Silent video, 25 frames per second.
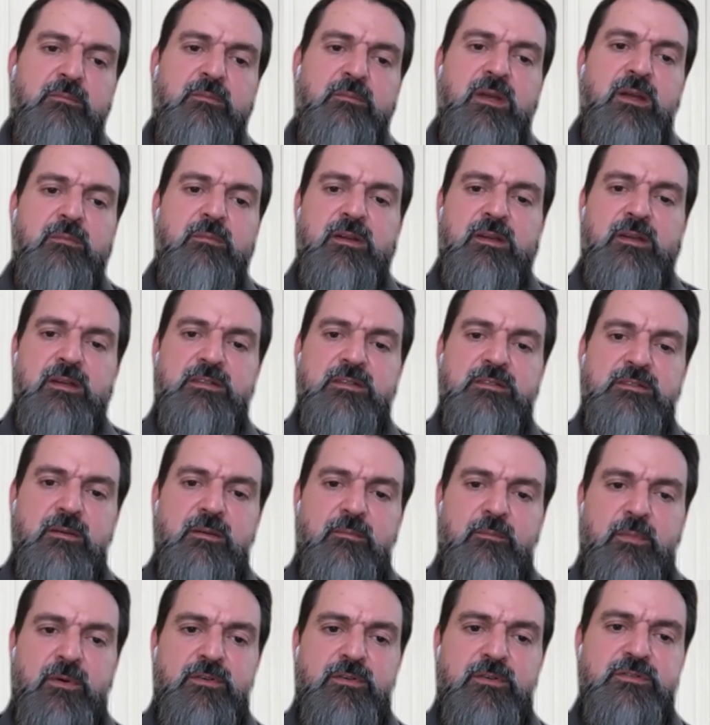Maybe it's a
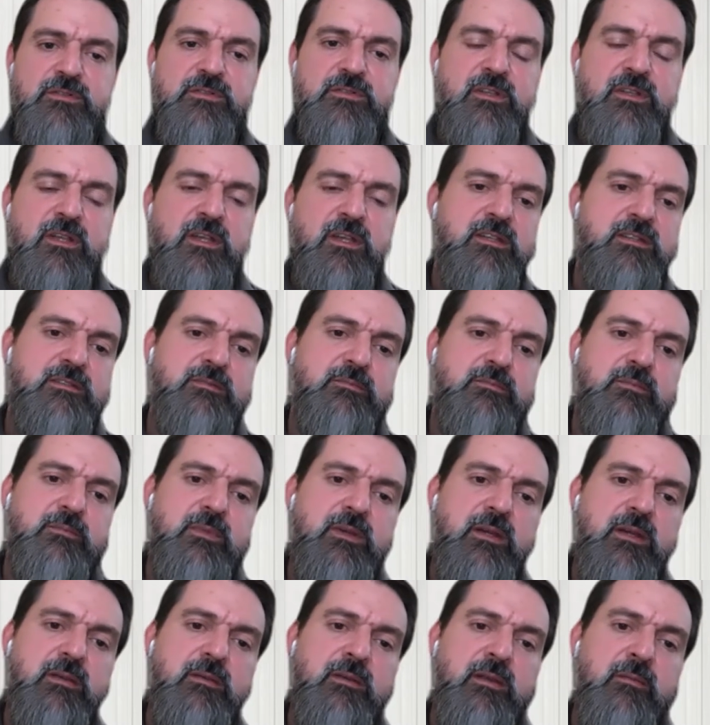person
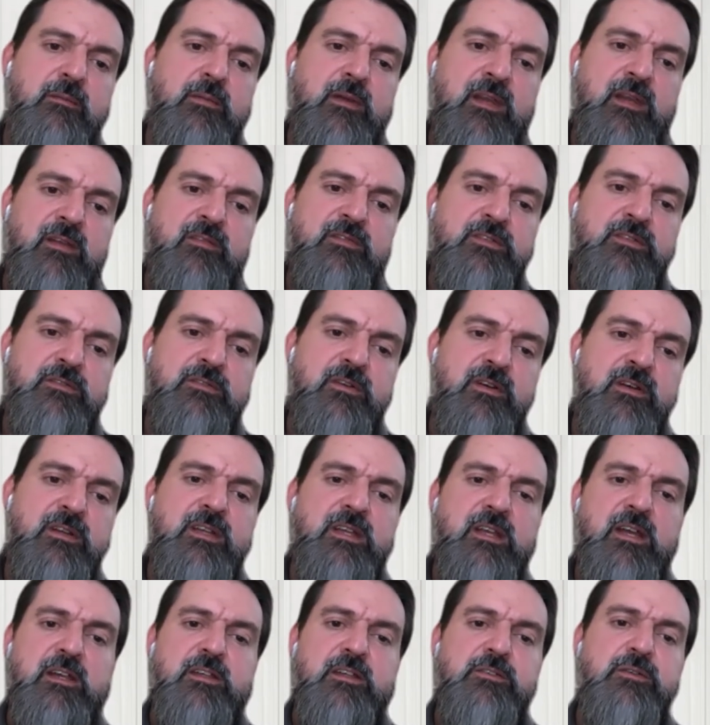that believes in your
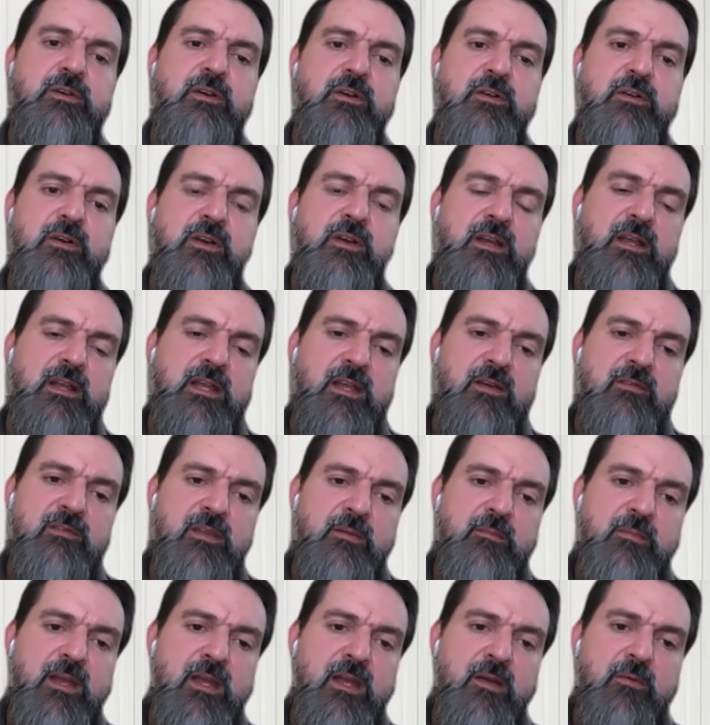idea, and you are going to give
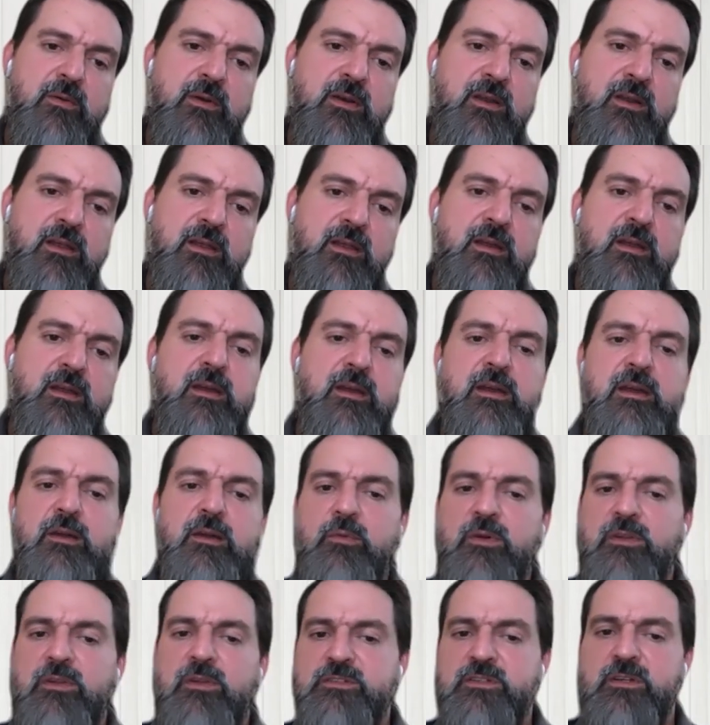them equity
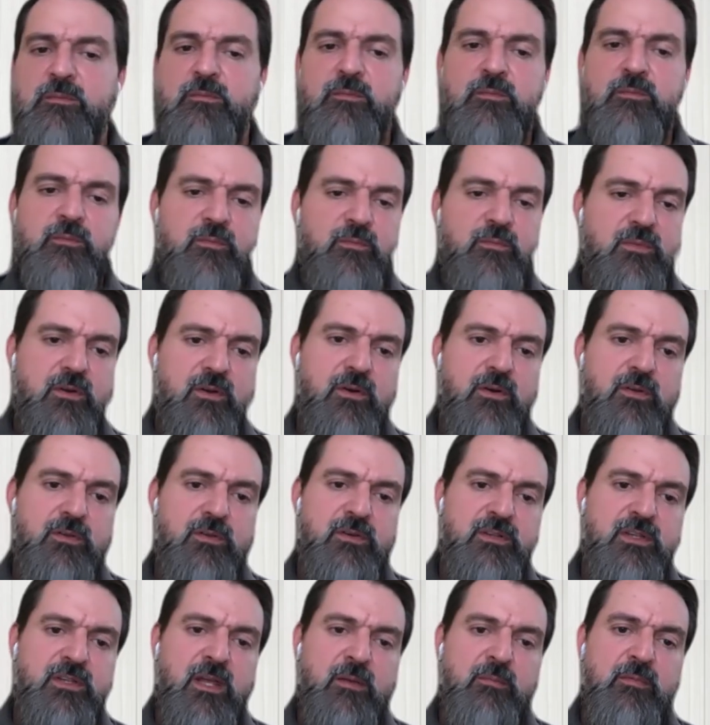with some
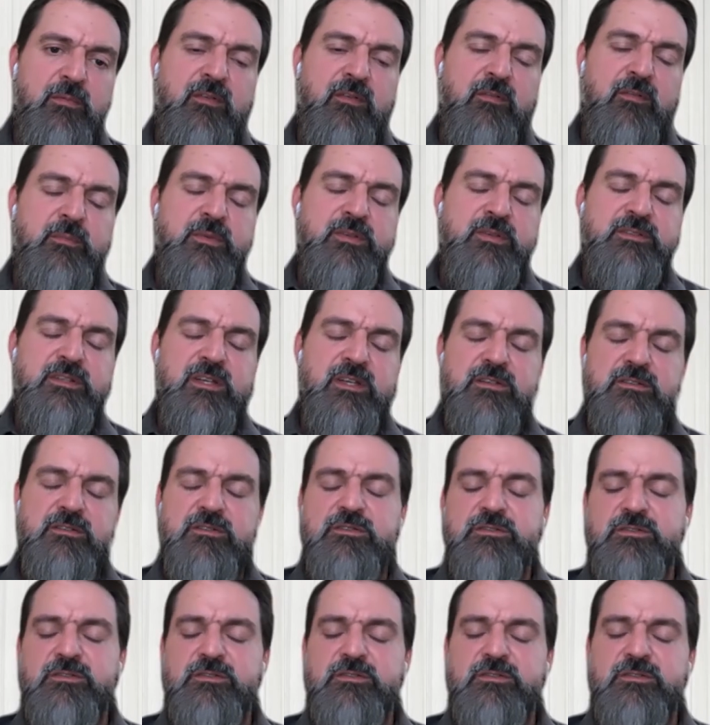other type of compensation.